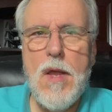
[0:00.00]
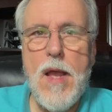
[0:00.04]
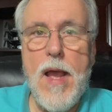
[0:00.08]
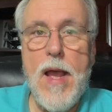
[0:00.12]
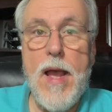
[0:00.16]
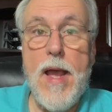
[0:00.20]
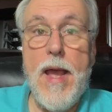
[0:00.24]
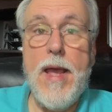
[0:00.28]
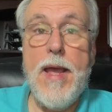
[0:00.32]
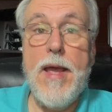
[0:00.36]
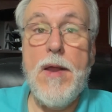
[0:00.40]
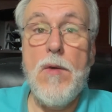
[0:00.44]

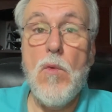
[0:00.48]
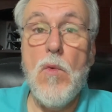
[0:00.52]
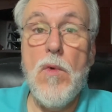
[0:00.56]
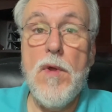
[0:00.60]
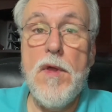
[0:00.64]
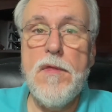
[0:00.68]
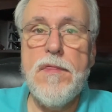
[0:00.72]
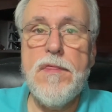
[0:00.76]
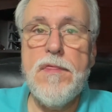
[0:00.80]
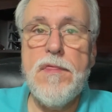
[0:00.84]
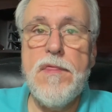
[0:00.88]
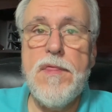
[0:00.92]
and
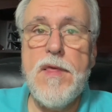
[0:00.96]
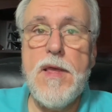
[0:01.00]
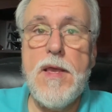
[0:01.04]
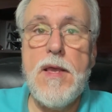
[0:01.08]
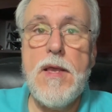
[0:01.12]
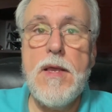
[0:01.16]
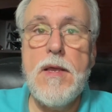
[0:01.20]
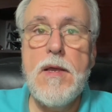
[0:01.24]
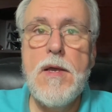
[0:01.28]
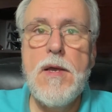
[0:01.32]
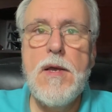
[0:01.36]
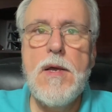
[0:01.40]
with
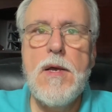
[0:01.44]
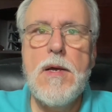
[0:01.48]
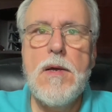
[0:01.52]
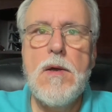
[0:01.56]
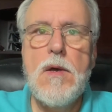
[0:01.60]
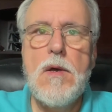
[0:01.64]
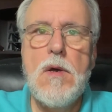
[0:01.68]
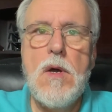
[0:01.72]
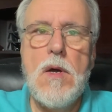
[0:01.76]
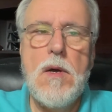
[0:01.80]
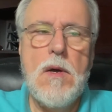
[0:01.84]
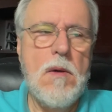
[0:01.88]
the
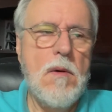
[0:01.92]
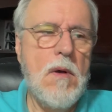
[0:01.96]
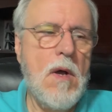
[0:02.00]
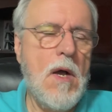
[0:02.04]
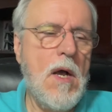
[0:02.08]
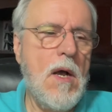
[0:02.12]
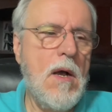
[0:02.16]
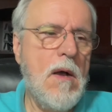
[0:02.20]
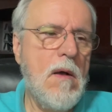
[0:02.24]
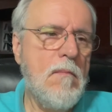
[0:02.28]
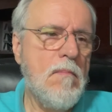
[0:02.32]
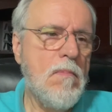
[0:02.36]

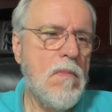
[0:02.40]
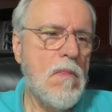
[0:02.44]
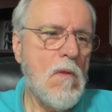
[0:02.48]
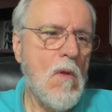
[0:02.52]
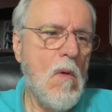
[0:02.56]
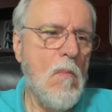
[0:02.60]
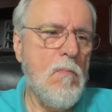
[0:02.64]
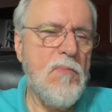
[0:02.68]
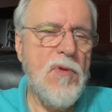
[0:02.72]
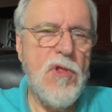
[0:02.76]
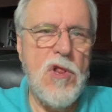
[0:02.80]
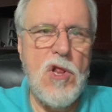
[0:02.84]

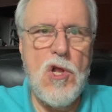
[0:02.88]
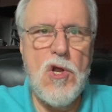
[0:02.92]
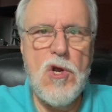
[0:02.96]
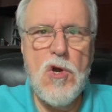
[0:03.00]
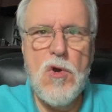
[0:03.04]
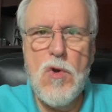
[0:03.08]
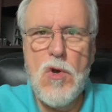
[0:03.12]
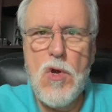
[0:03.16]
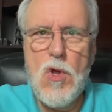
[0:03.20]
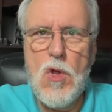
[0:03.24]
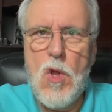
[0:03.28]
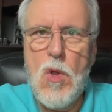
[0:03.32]

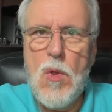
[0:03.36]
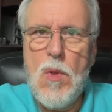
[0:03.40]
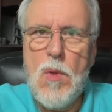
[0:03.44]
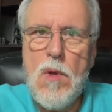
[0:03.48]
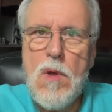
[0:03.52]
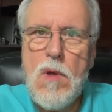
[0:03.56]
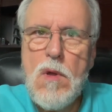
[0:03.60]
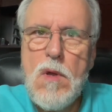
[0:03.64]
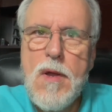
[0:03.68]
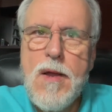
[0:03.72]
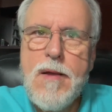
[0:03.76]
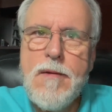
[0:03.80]
plural
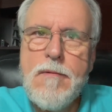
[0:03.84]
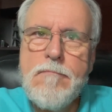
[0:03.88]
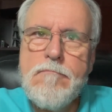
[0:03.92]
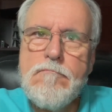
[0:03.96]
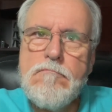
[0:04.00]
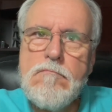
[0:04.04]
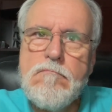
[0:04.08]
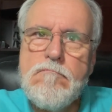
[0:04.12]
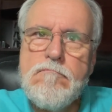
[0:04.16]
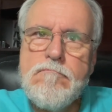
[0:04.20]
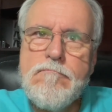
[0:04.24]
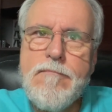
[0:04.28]

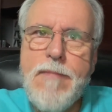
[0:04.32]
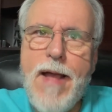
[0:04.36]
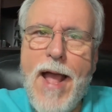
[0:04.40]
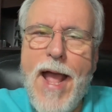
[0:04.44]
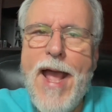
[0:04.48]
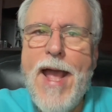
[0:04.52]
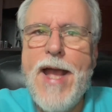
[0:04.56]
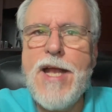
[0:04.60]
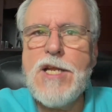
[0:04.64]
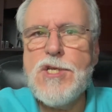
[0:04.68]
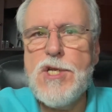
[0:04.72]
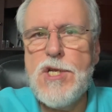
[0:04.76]

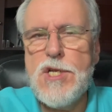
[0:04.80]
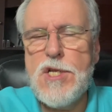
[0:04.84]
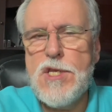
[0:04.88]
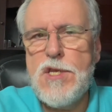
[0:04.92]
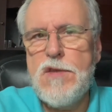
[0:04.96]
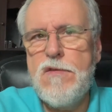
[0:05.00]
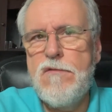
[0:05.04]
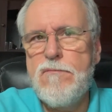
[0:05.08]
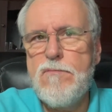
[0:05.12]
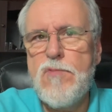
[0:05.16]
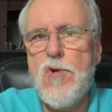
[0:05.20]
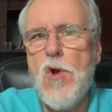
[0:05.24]

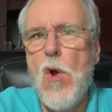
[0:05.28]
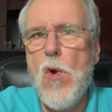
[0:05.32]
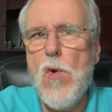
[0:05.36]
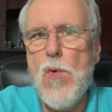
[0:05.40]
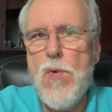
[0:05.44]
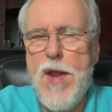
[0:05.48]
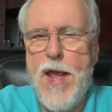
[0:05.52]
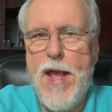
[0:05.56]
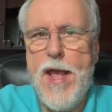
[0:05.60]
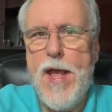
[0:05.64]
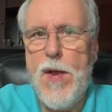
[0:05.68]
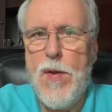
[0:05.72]
adjective
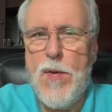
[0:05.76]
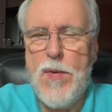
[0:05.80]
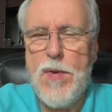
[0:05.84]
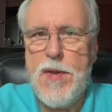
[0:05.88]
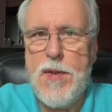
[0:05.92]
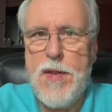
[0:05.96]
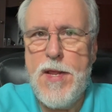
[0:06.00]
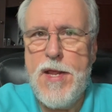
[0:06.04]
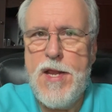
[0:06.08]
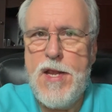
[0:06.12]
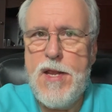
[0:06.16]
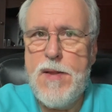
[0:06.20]
pronoun
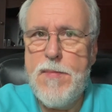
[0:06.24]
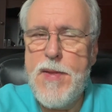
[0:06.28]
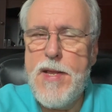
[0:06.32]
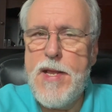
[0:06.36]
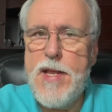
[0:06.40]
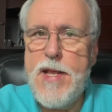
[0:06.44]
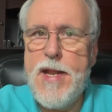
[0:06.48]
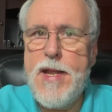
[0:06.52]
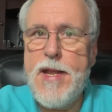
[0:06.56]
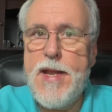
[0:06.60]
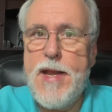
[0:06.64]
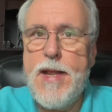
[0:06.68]
in the
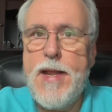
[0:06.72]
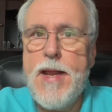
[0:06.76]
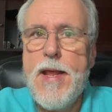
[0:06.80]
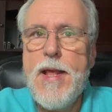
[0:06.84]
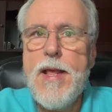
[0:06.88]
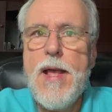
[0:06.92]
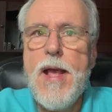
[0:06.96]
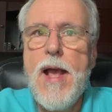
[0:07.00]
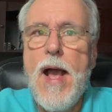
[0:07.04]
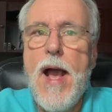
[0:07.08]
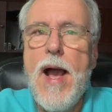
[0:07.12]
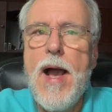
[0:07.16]
beginning,
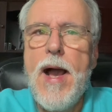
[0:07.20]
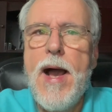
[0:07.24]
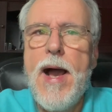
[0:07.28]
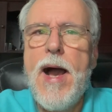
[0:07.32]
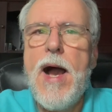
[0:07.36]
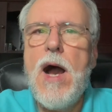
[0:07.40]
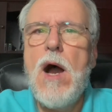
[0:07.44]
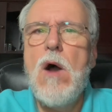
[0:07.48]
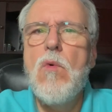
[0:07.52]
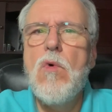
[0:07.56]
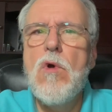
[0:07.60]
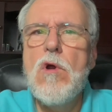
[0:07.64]

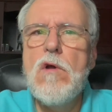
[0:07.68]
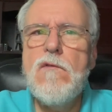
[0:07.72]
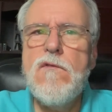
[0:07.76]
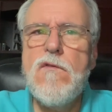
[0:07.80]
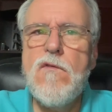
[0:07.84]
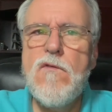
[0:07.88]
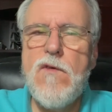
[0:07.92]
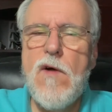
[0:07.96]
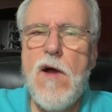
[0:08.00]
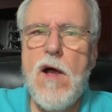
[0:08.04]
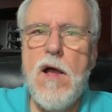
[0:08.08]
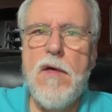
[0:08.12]
our
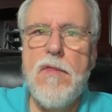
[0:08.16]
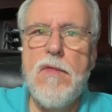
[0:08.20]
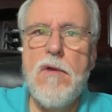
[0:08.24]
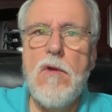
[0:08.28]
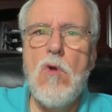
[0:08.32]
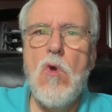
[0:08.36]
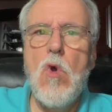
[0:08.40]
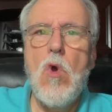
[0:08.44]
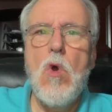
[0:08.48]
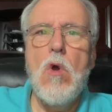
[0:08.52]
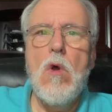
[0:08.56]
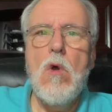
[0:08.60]

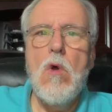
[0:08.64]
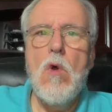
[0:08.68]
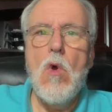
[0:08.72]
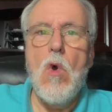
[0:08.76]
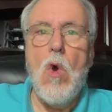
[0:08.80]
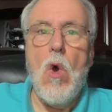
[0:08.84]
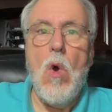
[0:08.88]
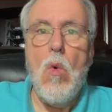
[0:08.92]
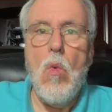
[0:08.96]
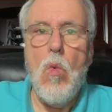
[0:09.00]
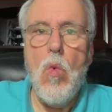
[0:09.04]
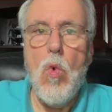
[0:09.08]
Father,
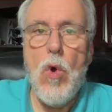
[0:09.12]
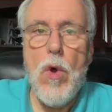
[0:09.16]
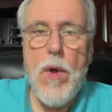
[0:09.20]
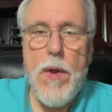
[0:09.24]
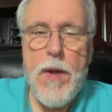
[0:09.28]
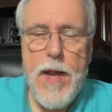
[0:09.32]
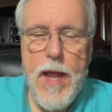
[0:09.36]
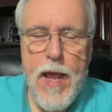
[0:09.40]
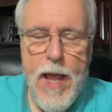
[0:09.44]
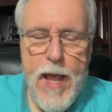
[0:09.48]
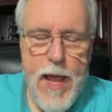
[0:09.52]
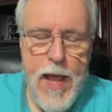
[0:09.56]
would
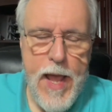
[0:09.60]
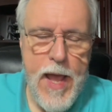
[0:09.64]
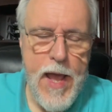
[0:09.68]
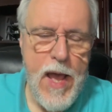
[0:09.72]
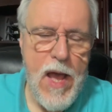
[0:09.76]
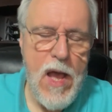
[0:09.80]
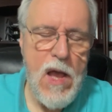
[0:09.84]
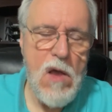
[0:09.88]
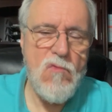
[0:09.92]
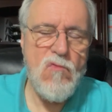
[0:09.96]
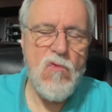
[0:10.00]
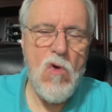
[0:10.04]

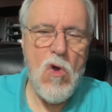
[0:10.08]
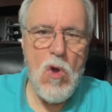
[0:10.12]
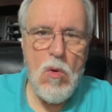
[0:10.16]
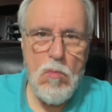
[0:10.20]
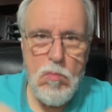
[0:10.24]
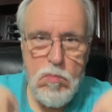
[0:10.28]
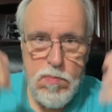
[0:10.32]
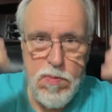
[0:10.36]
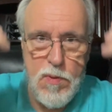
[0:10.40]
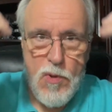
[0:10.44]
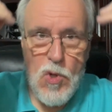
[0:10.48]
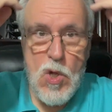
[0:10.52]
have
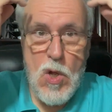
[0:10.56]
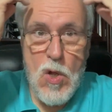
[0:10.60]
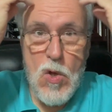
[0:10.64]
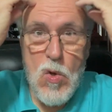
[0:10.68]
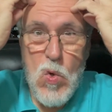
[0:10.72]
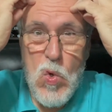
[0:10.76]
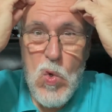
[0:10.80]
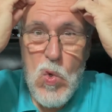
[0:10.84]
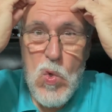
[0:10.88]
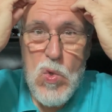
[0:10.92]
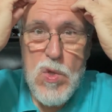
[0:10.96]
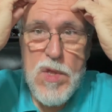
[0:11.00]

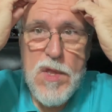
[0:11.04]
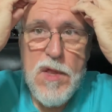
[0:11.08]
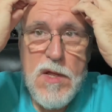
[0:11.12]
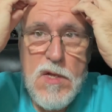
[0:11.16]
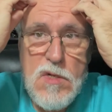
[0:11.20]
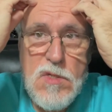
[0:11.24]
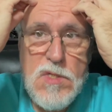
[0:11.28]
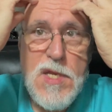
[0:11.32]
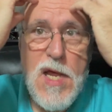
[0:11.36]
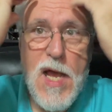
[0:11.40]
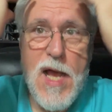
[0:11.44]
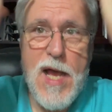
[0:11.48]
blown the
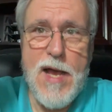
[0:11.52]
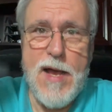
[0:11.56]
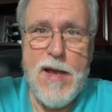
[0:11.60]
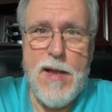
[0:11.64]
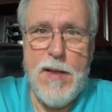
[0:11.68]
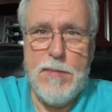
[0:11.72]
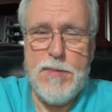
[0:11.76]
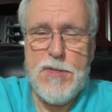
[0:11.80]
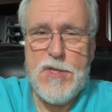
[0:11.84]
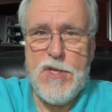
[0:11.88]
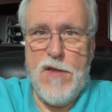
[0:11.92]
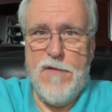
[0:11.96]

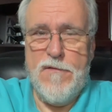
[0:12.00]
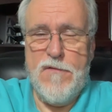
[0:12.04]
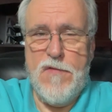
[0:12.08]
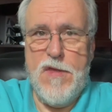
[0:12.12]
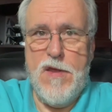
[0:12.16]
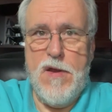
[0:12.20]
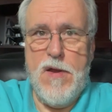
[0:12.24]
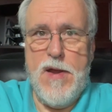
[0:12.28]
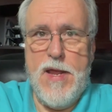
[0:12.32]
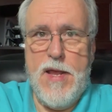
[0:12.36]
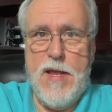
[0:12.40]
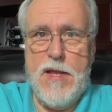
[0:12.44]
tops of
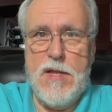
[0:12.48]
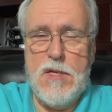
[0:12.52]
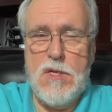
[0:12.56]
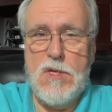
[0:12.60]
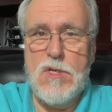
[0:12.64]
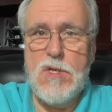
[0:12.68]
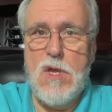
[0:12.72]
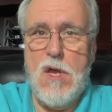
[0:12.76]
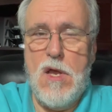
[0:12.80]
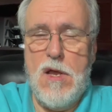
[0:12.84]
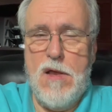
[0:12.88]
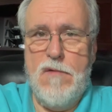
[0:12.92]
their heads
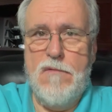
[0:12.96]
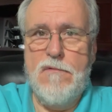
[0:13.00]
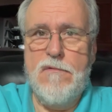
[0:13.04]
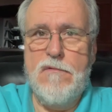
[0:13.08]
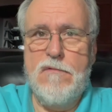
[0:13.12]
off.